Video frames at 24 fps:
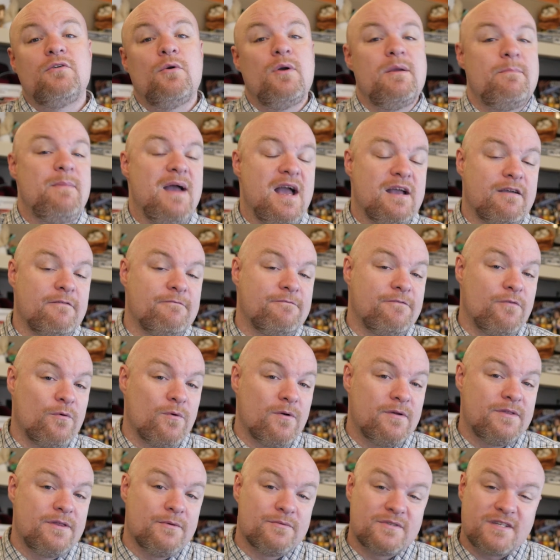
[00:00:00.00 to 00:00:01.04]
going back and
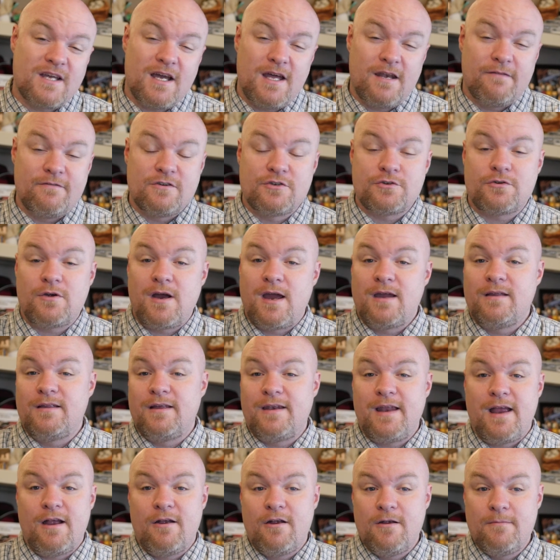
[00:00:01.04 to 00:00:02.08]
forth, it was kind of a trial
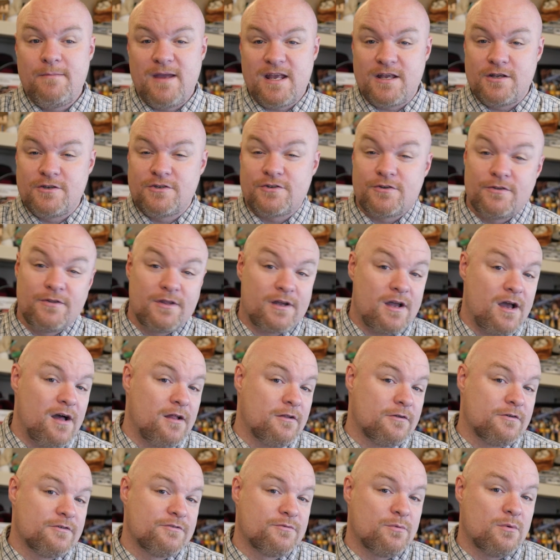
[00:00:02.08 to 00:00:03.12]
and error, making sure the
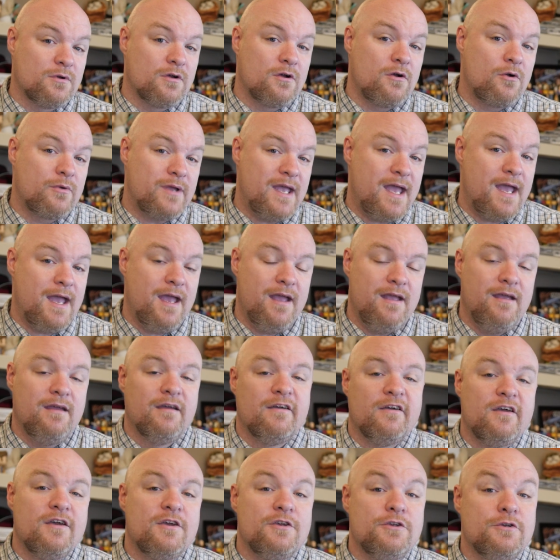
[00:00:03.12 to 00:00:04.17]
colors were okay,
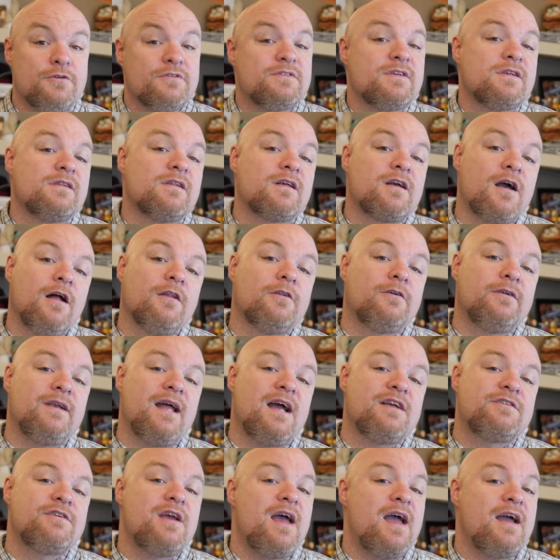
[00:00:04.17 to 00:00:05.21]
using the
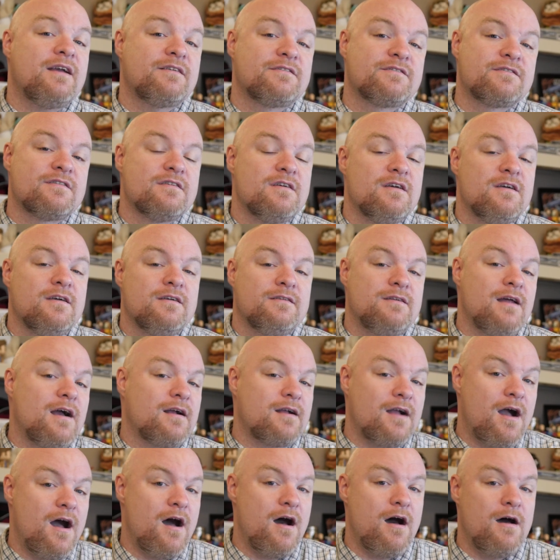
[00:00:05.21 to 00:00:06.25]

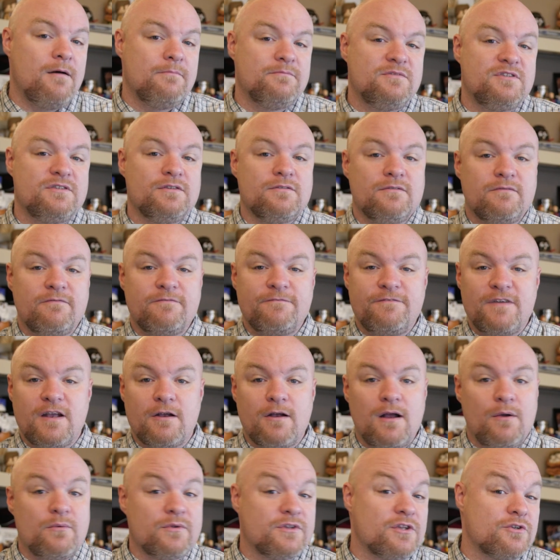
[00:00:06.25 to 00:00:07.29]
color-hex.com to
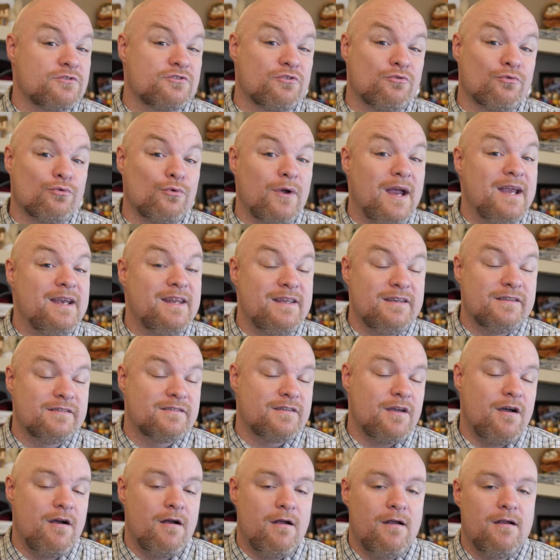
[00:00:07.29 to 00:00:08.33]
figure out what those
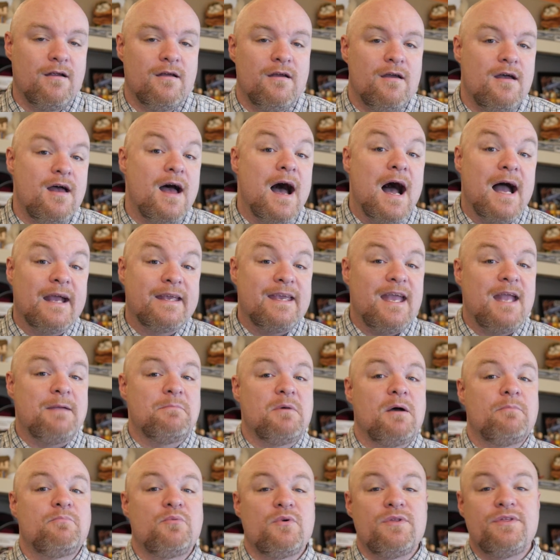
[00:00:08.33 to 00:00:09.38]
gradients are. I
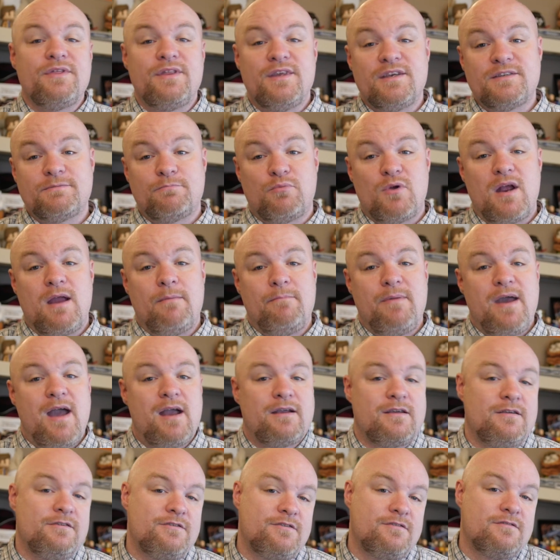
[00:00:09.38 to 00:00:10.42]
came up with this brand
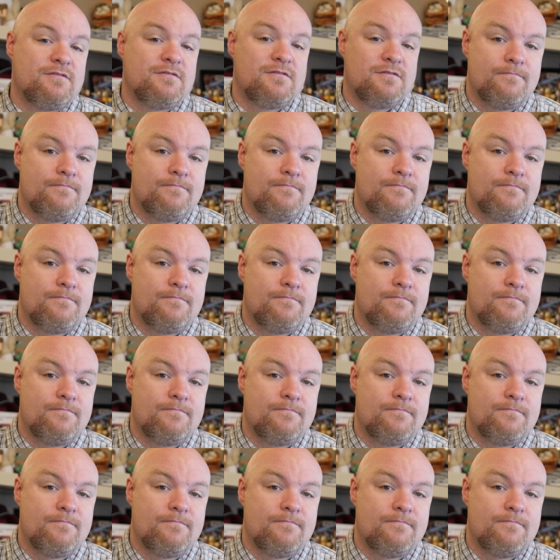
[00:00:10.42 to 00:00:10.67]
package.